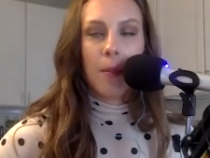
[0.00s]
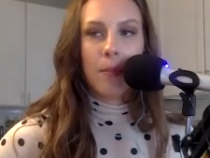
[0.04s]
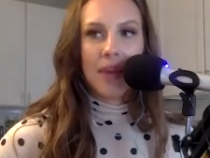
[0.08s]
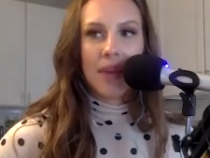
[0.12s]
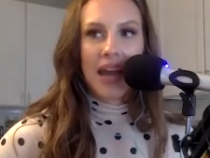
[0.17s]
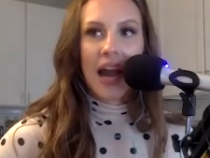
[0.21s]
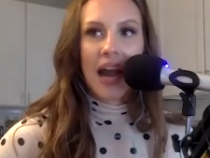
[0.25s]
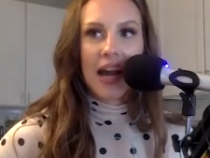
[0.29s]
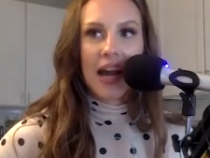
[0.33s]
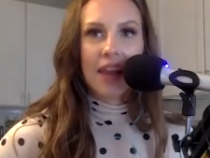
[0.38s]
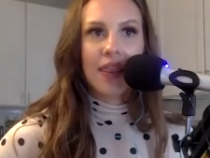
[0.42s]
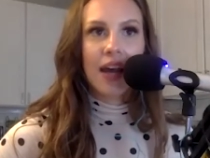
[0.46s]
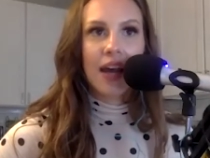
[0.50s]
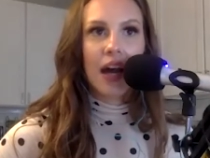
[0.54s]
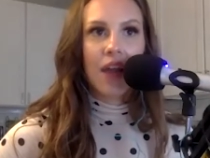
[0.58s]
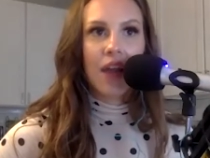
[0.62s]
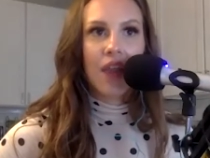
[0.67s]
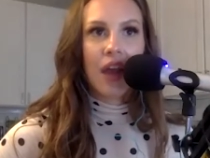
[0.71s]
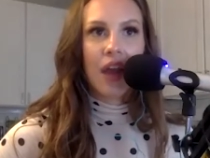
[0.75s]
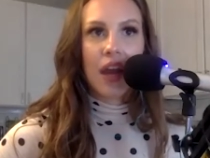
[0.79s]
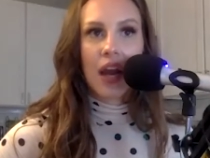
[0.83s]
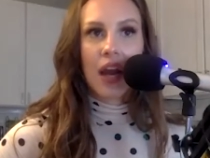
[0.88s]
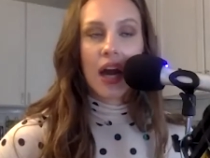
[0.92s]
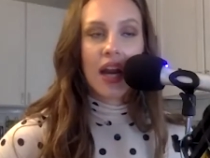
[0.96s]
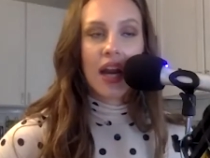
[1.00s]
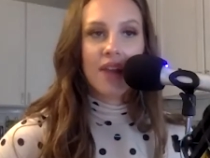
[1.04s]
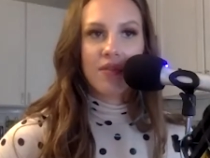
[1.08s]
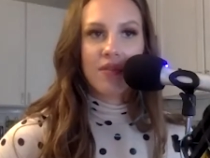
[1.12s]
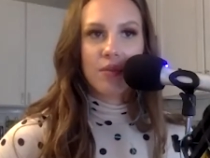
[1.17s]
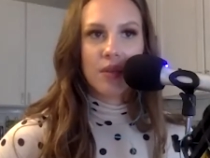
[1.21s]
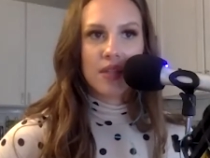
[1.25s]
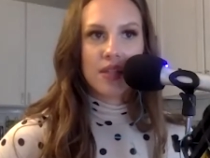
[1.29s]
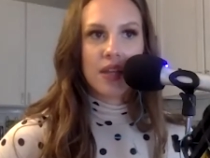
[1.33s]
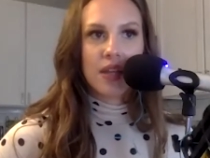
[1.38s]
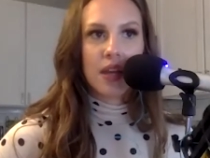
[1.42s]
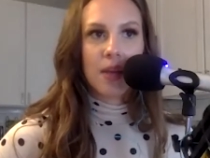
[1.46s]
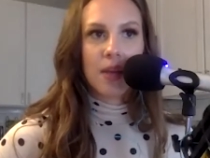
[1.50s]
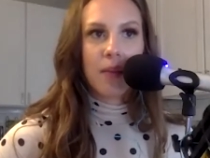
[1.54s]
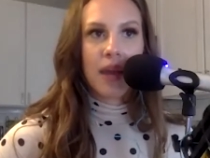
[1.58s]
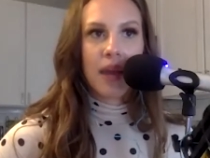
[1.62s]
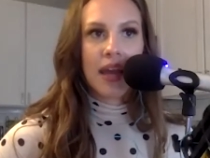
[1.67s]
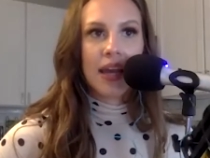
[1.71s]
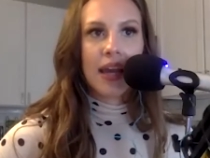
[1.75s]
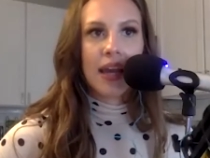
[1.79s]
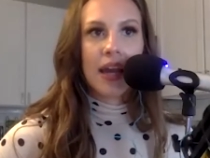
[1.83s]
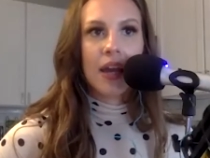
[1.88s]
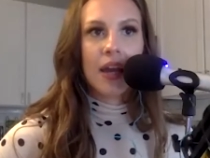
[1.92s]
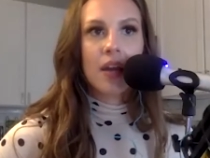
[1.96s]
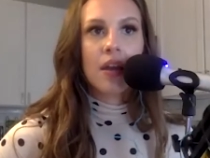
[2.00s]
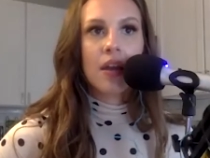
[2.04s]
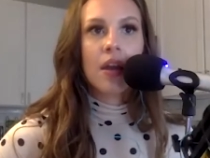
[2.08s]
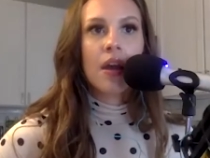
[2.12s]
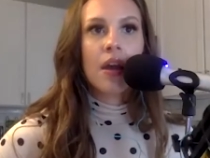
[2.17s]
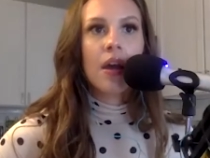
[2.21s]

behind that that not everyone's going to make it